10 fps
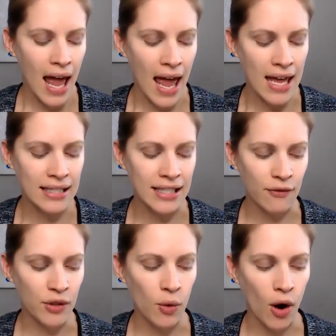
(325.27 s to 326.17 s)
and
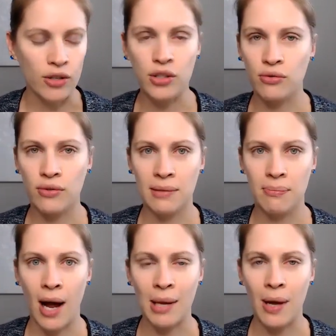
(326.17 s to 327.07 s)
if you are to read
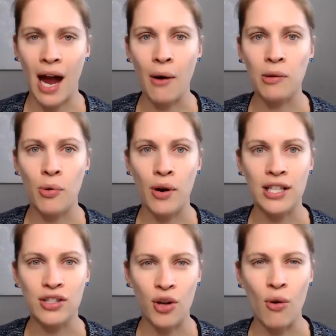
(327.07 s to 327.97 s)
my
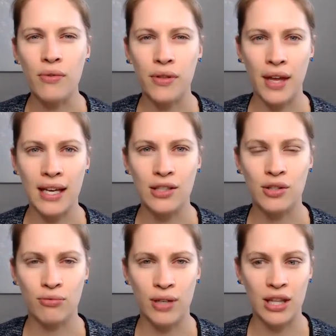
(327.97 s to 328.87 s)
PowerPoints, don't think
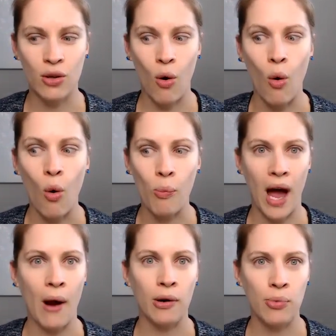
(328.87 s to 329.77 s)
to read the whole
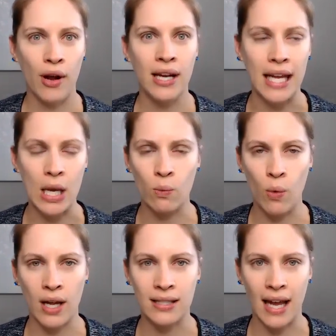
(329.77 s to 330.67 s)
PowerPoint in
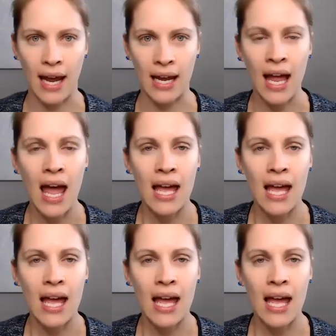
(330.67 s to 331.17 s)
one day.